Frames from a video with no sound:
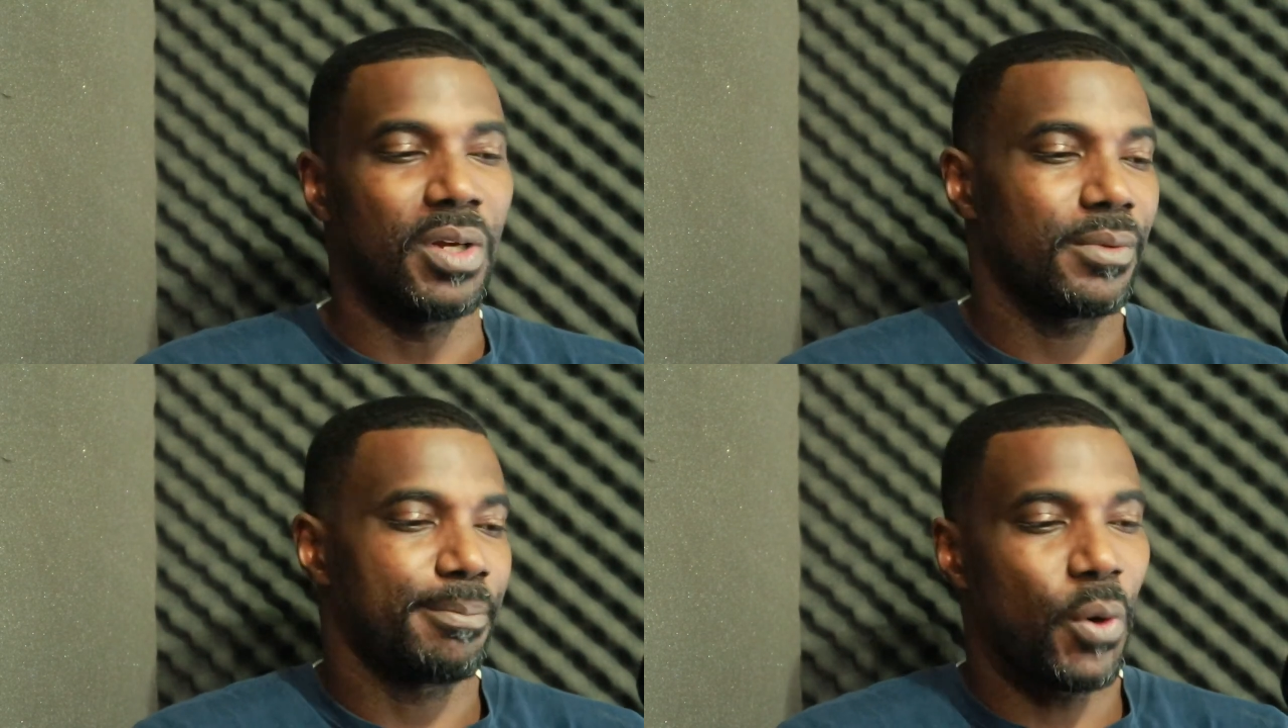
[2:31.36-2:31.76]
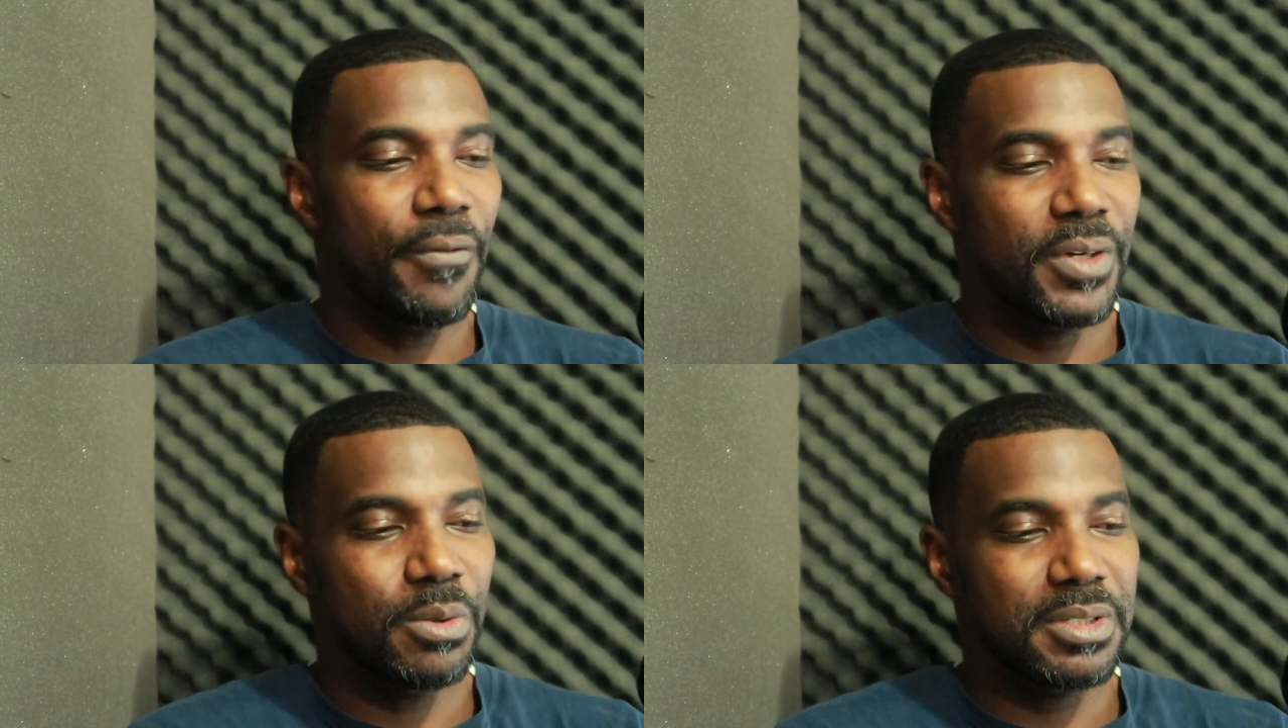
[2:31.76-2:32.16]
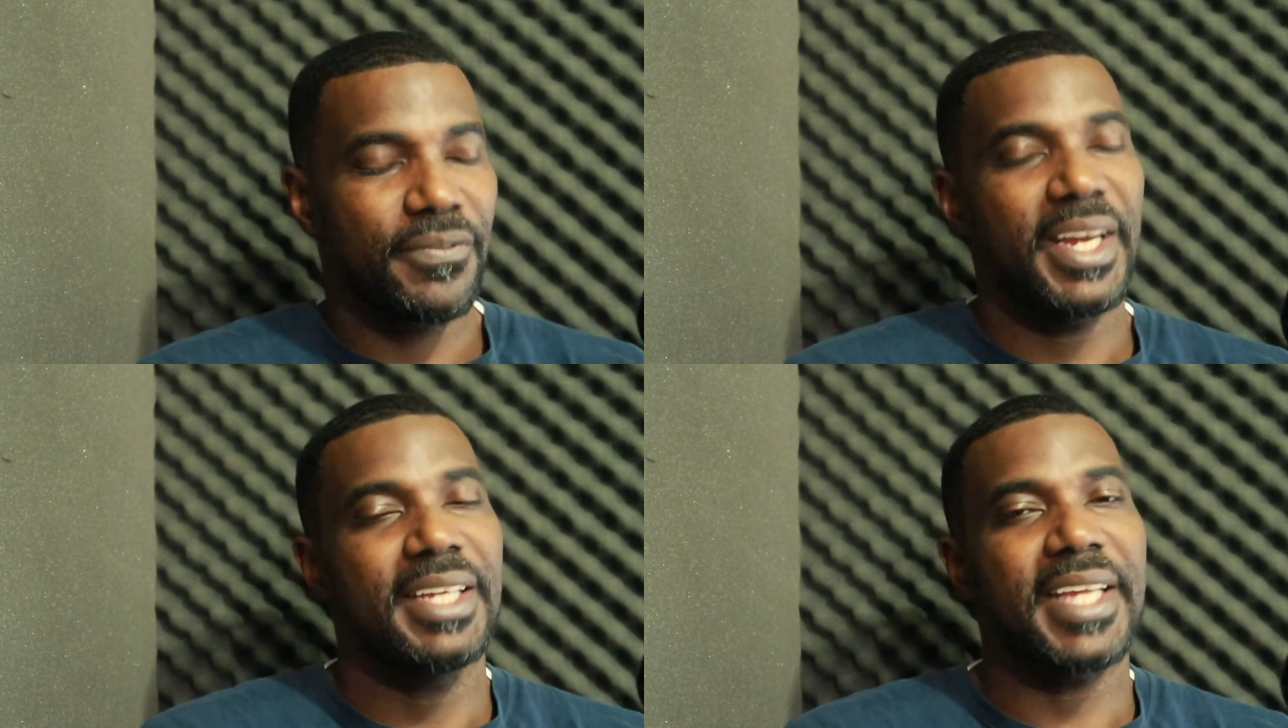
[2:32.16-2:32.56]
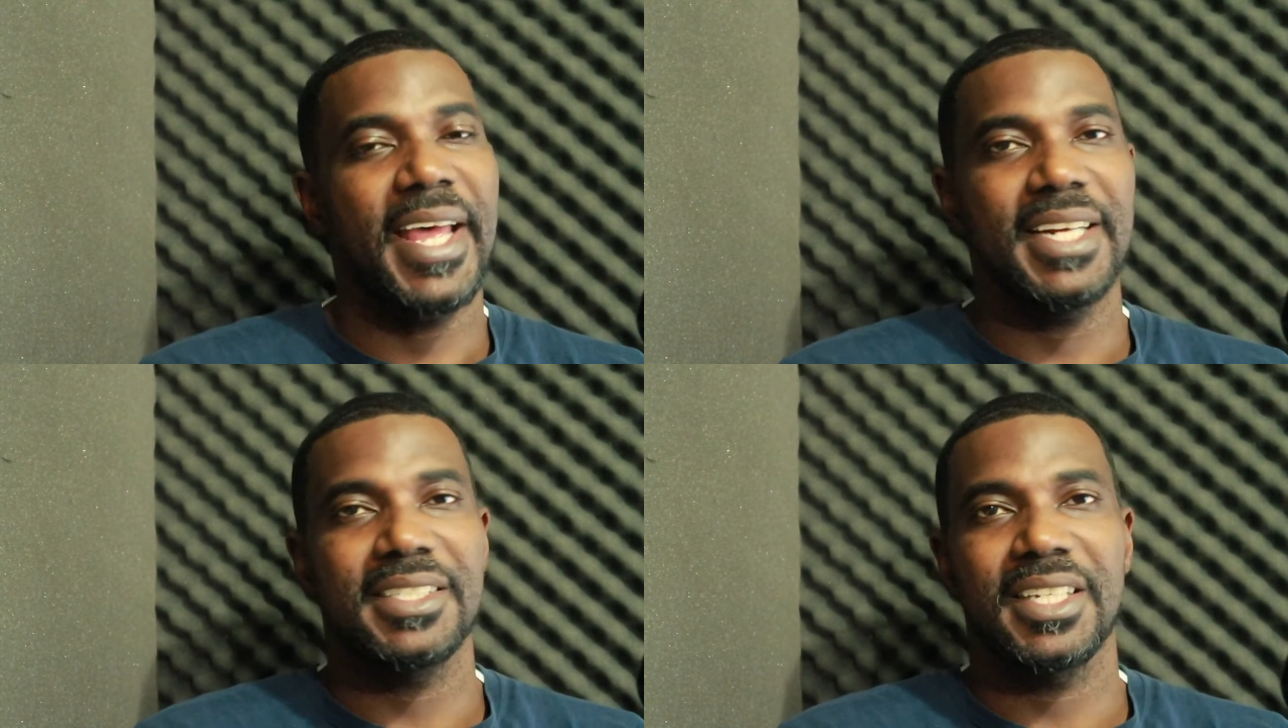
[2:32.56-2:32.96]
With both those
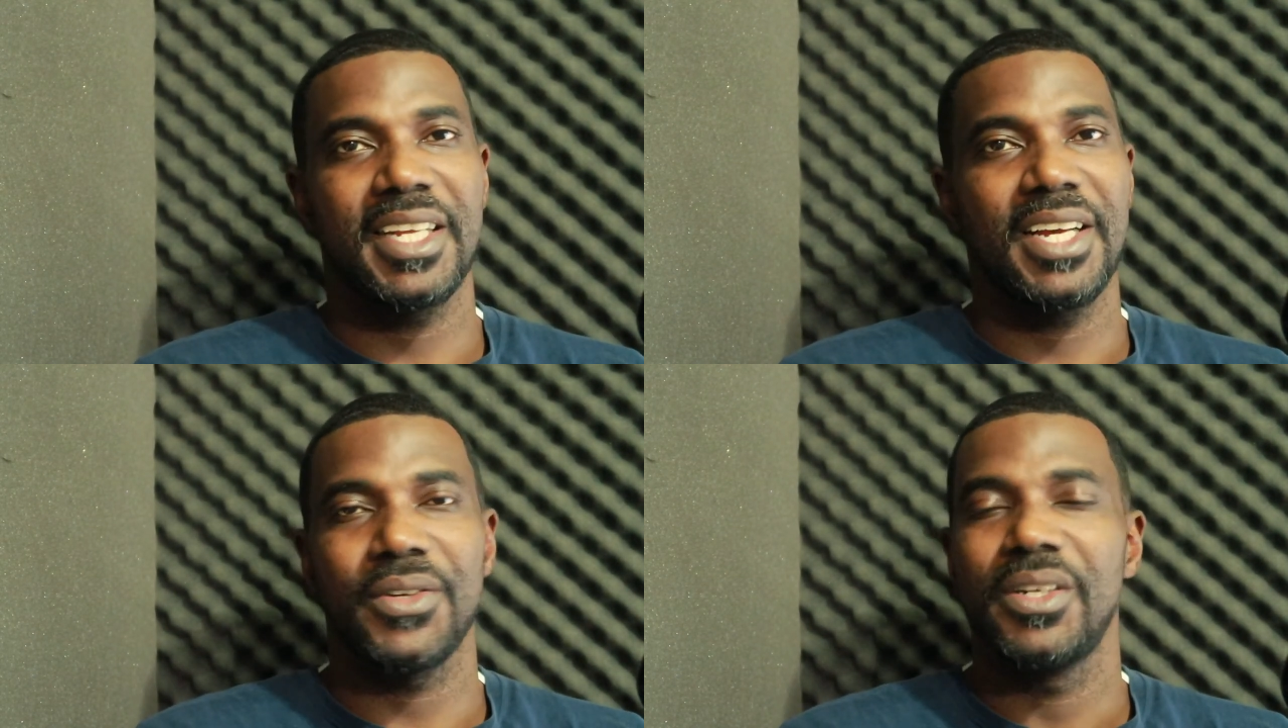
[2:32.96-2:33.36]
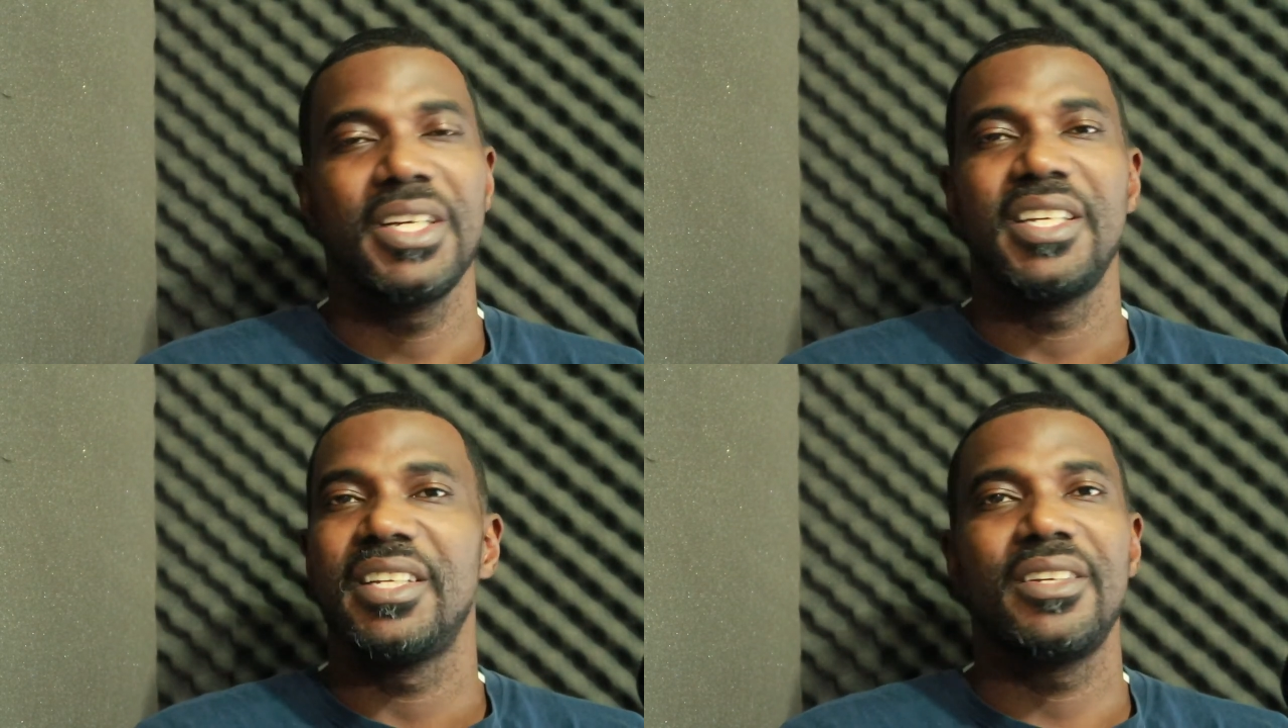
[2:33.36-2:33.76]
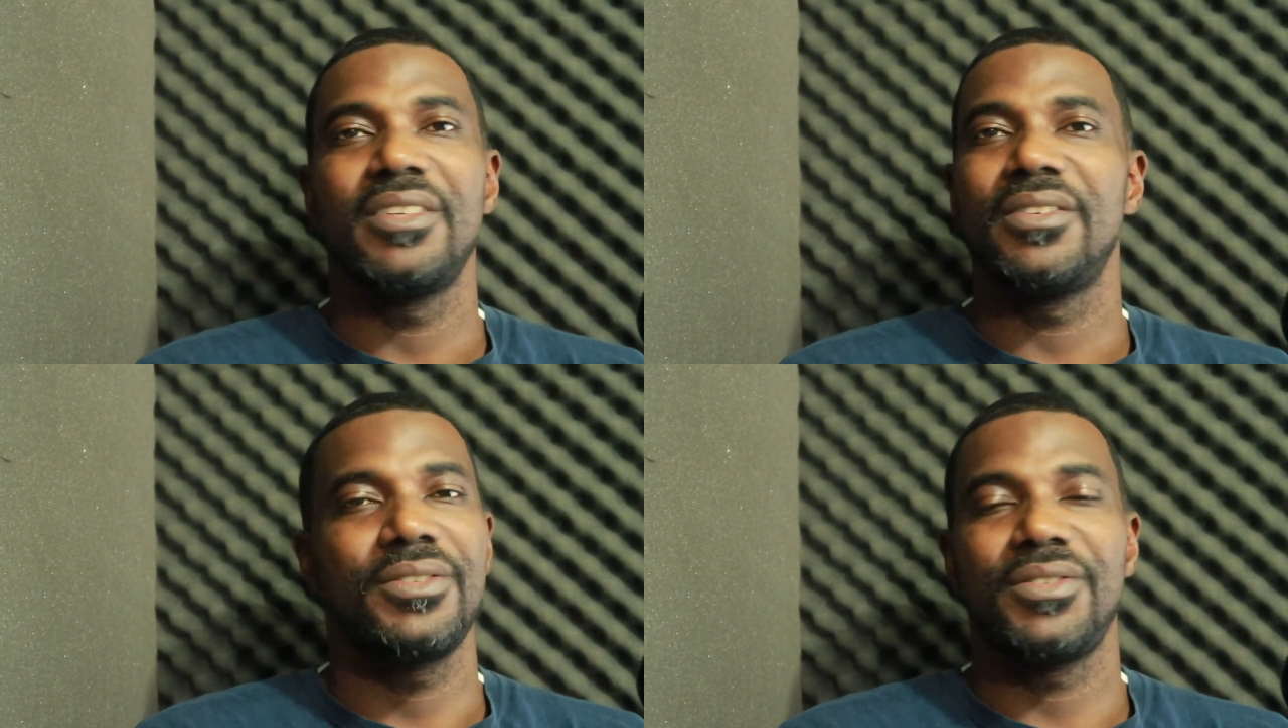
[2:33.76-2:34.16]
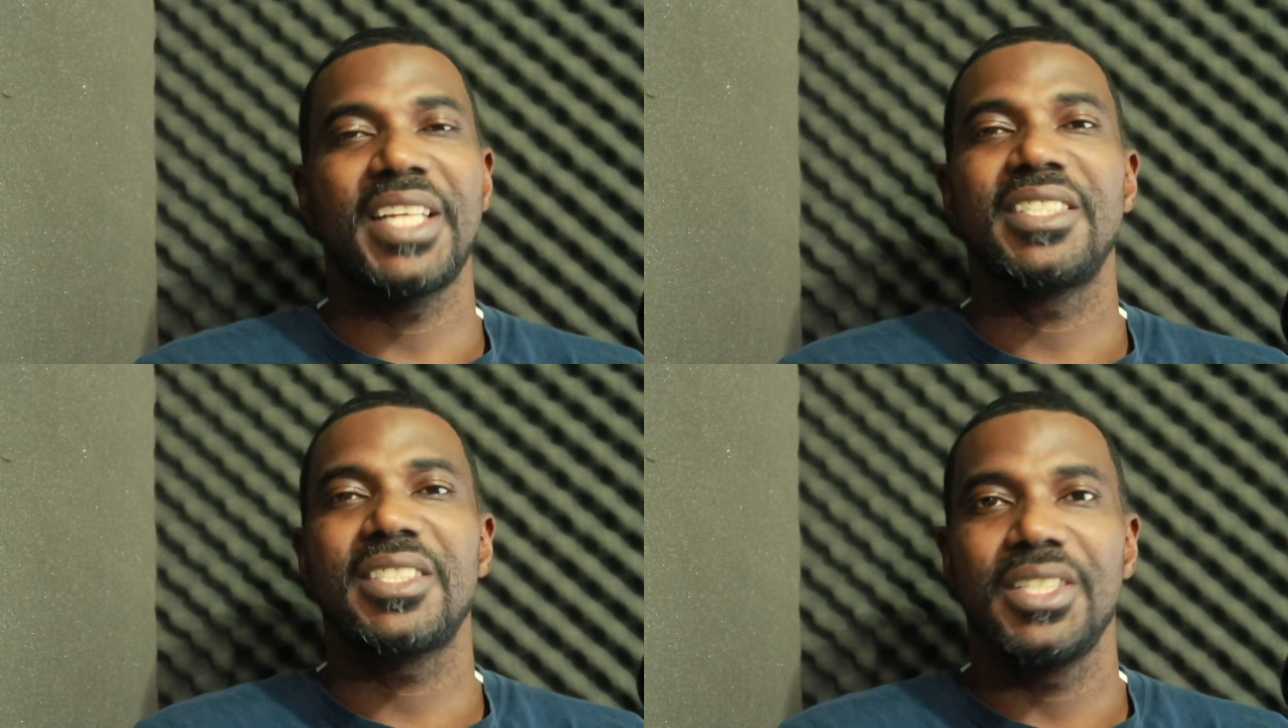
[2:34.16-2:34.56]
fights added together,
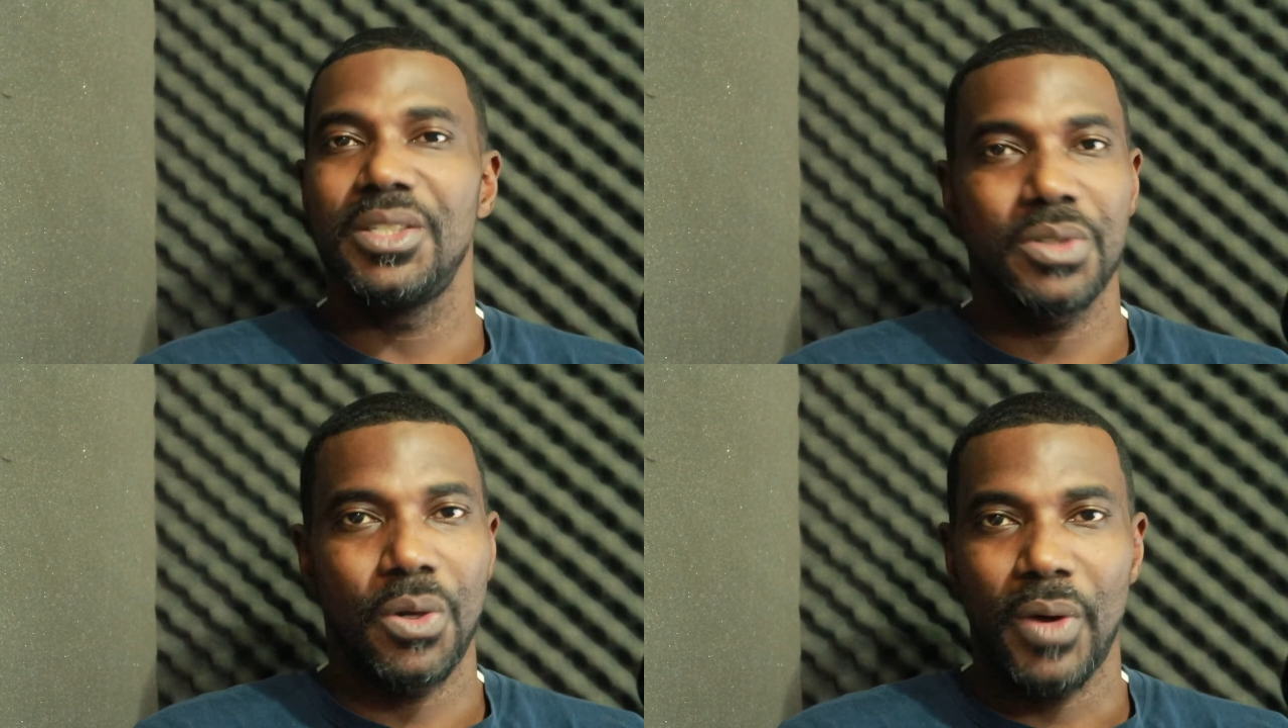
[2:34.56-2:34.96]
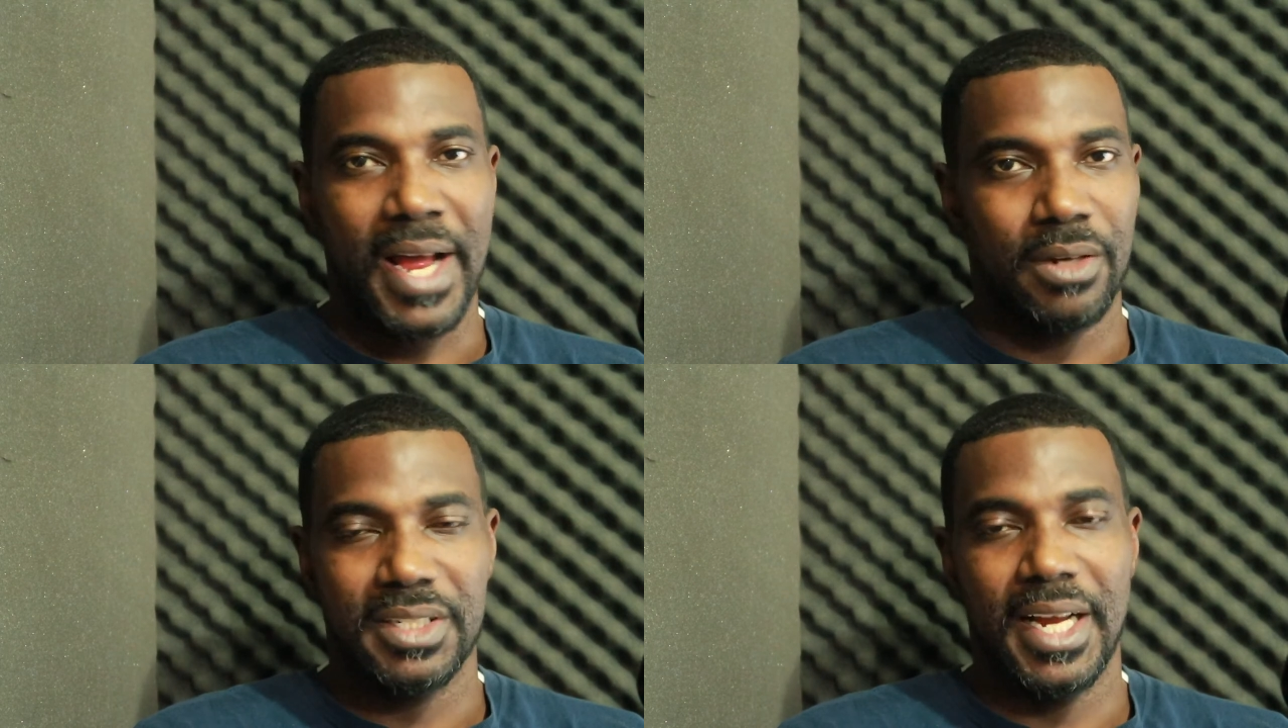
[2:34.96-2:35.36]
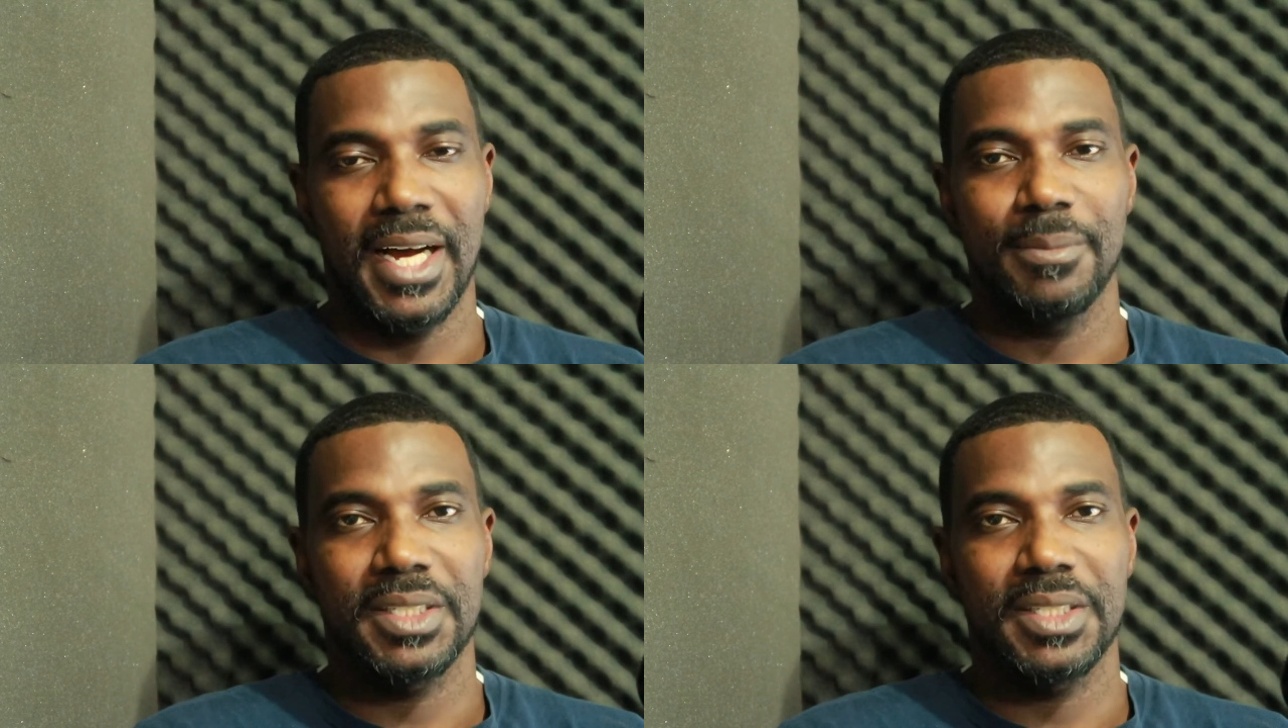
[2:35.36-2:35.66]
they still don't out